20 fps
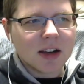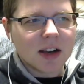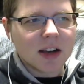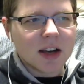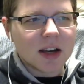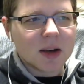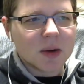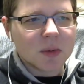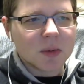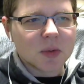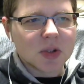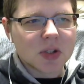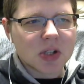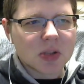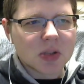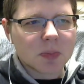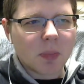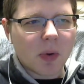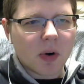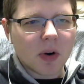I was
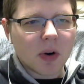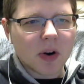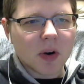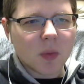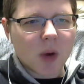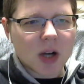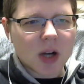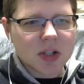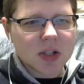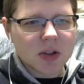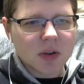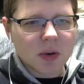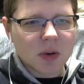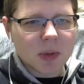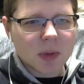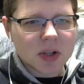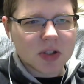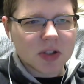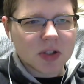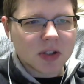just bored and watching through a
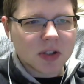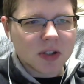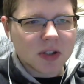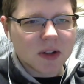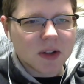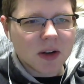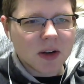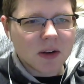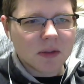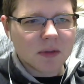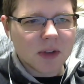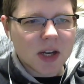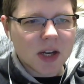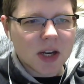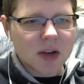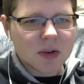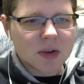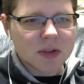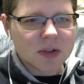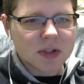bunch of their
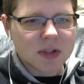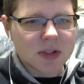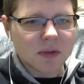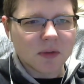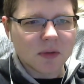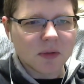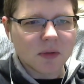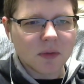videos